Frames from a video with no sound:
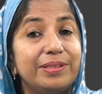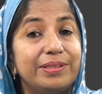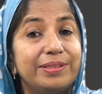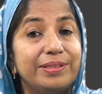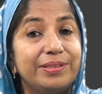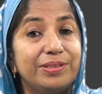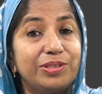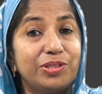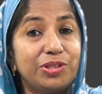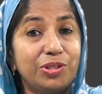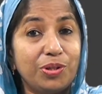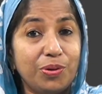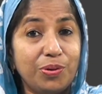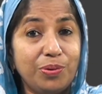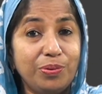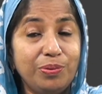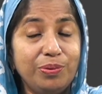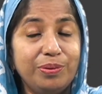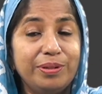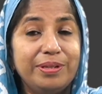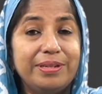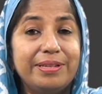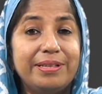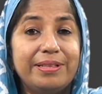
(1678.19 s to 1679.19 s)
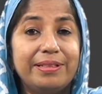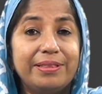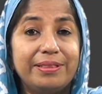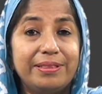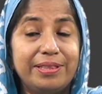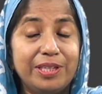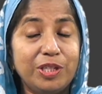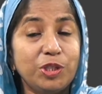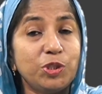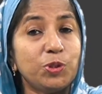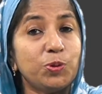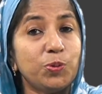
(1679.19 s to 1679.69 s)
So,
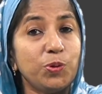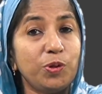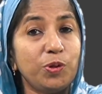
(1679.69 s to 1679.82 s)
this would